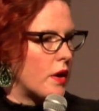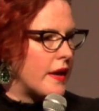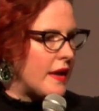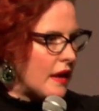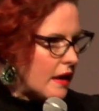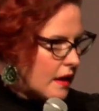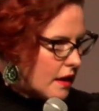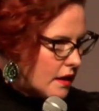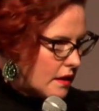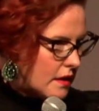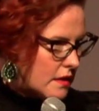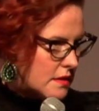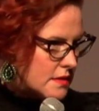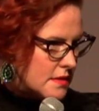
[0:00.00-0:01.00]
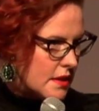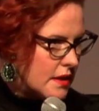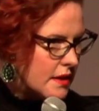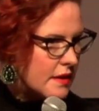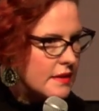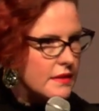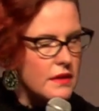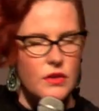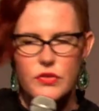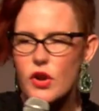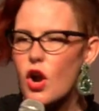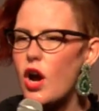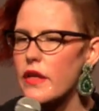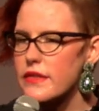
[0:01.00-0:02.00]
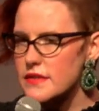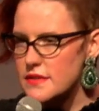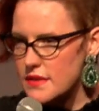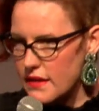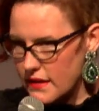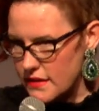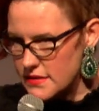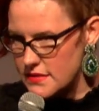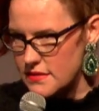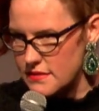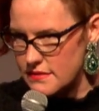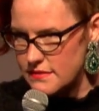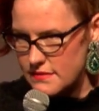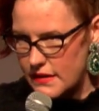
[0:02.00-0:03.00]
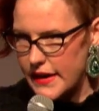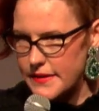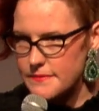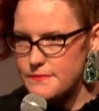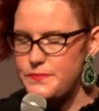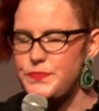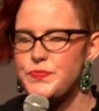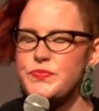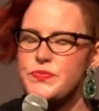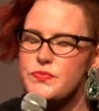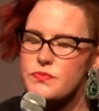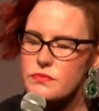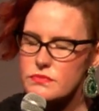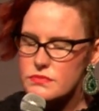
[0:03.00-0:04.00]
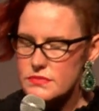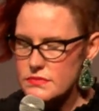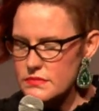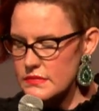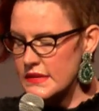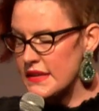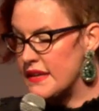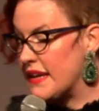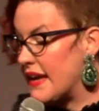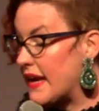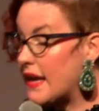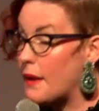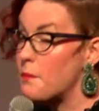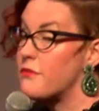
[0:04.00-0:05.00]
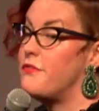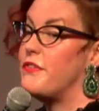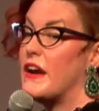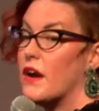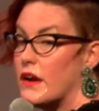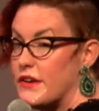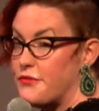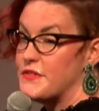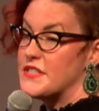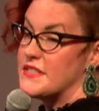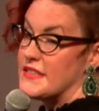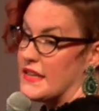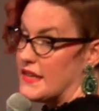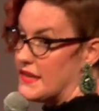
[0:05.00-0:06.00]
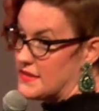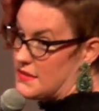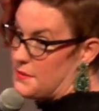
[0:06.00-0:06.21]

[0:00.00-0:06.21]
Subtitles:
kids. You know, there are all these things, right? And I'm very fastidious